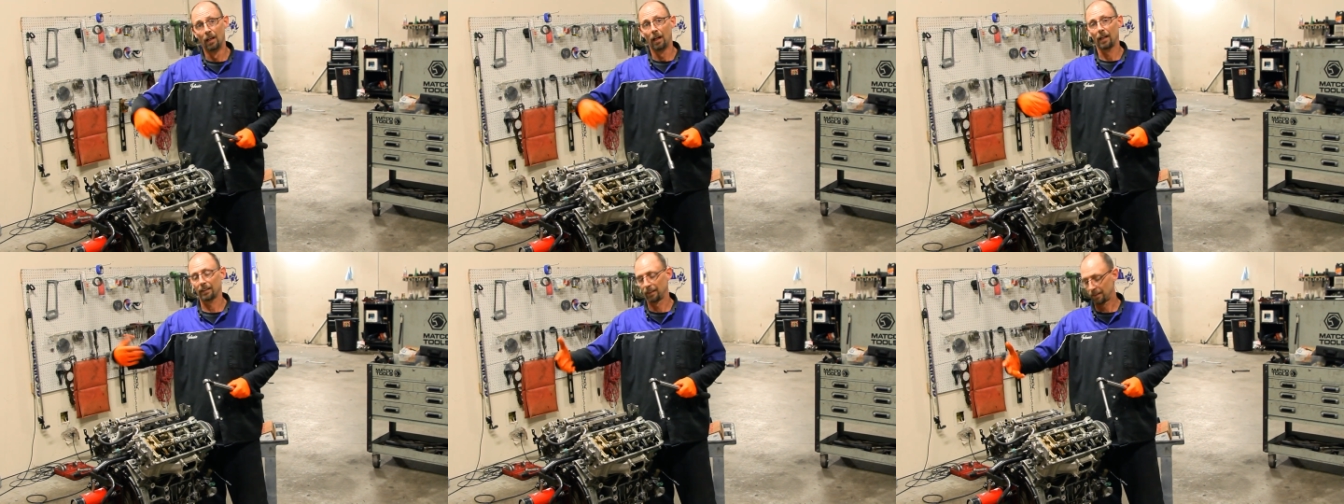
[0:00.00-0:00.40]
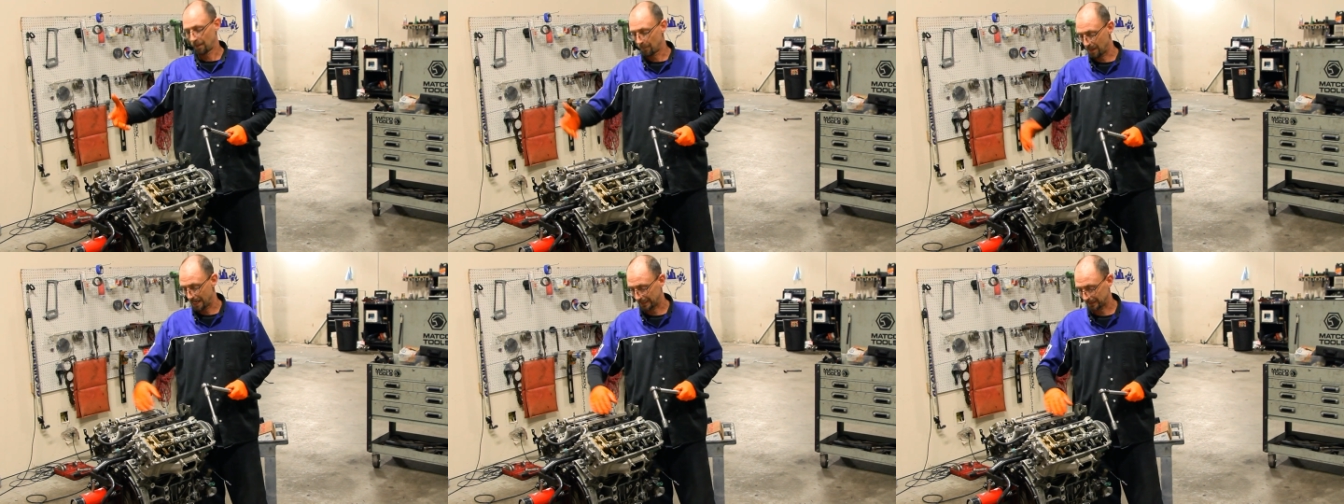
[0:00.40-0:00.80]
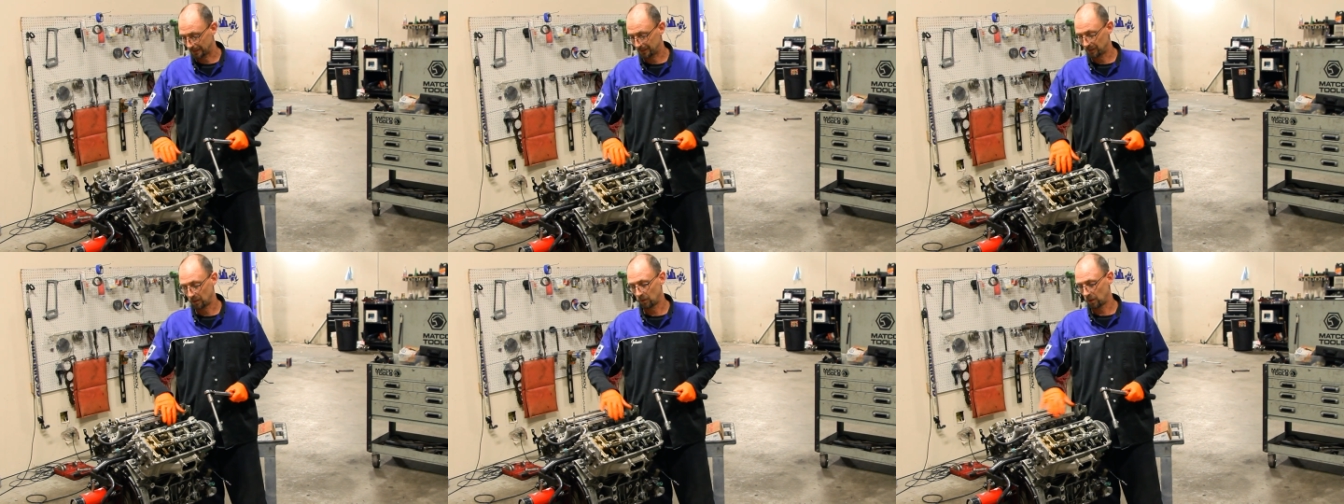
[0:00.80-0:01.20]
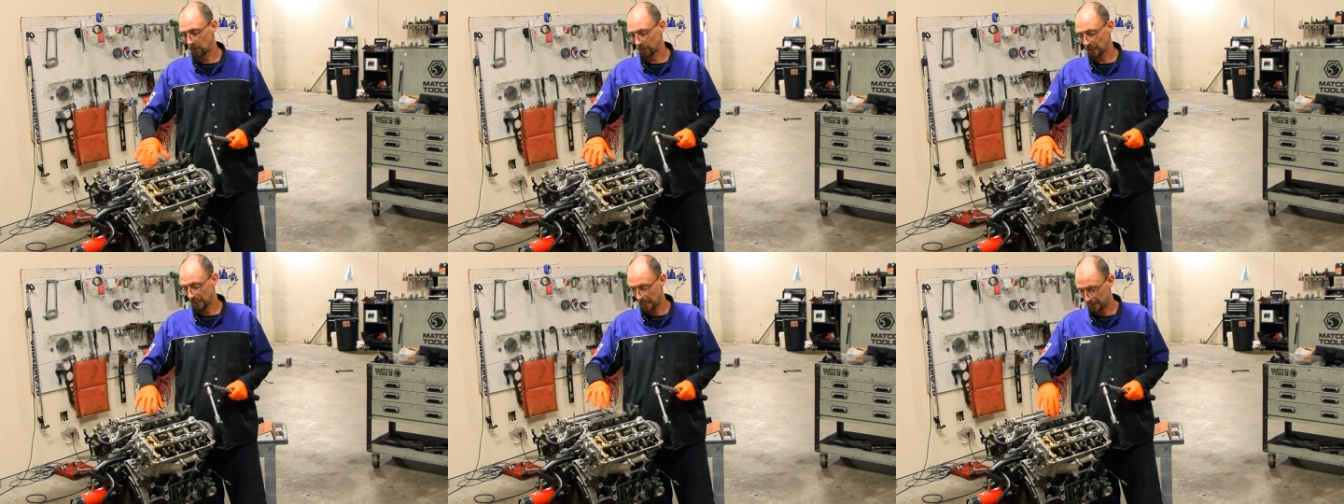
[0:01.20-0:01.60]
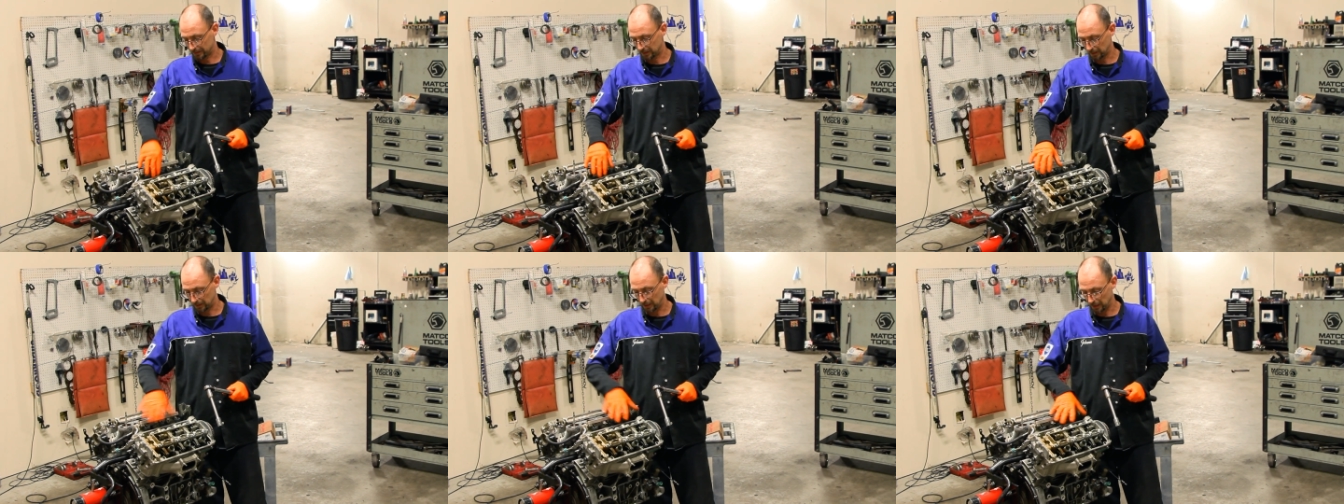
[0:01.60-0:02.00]
I can come back and I know, okay, I
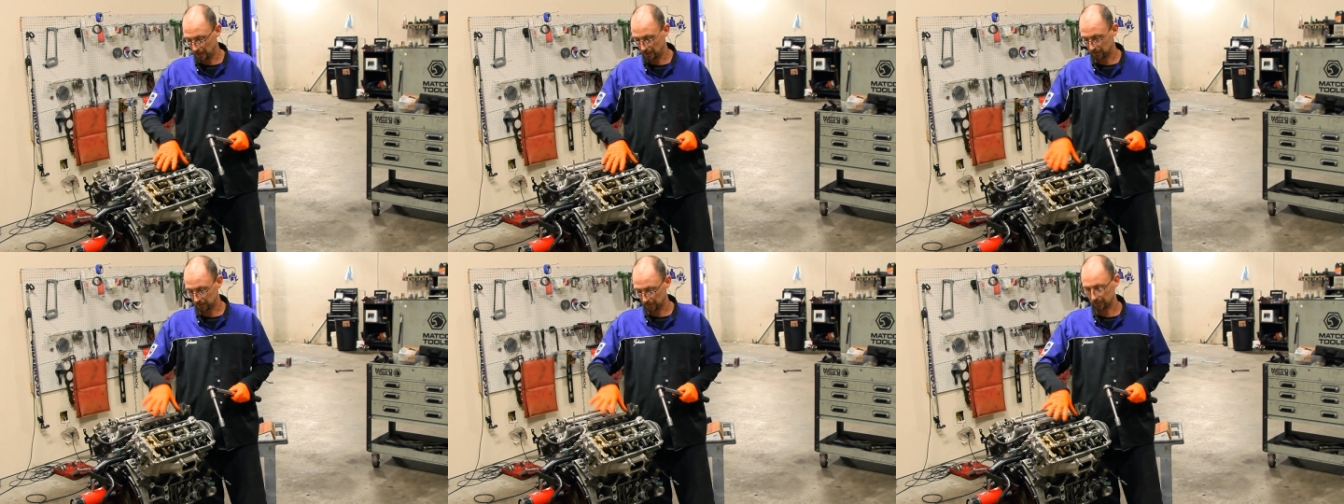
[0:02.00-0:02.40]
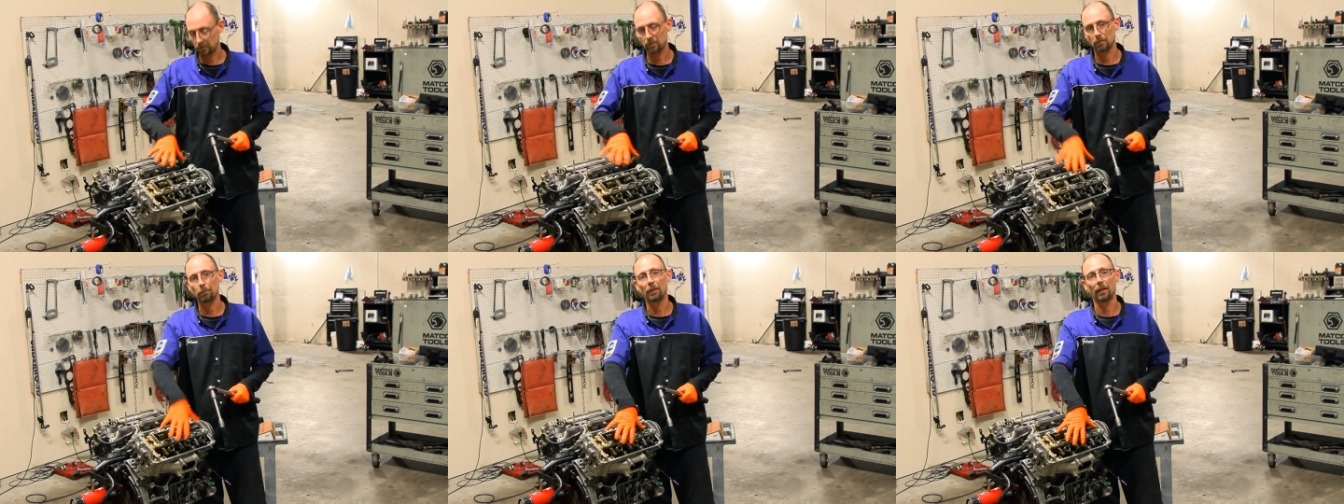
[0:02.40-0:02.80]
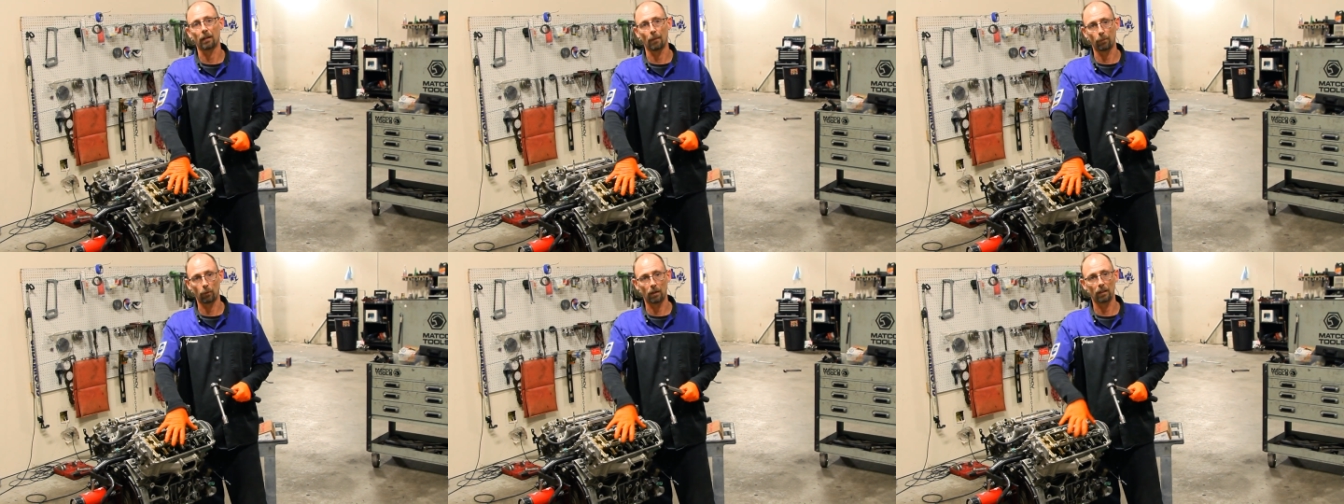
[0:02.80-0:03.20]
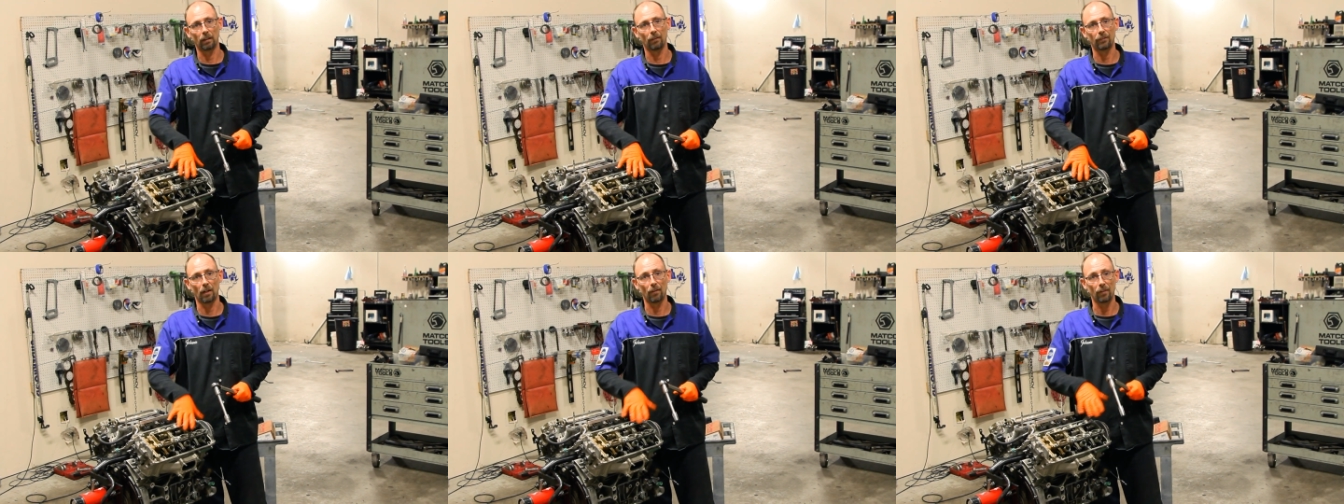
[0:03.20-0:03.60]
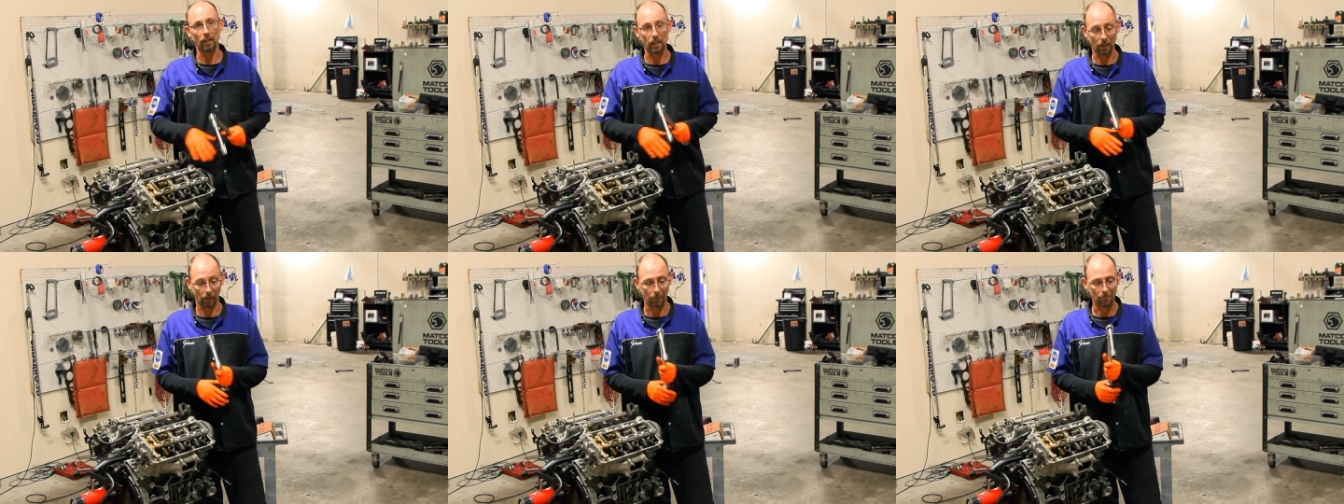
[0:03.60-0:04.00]
did these, let's pick up where I left off
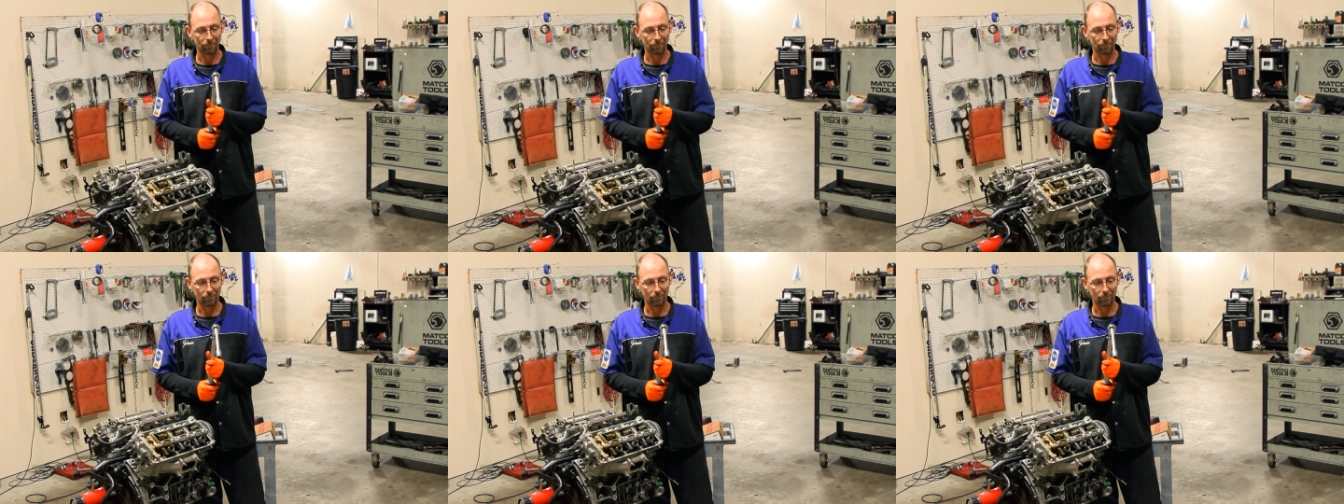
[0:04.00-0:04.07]
here.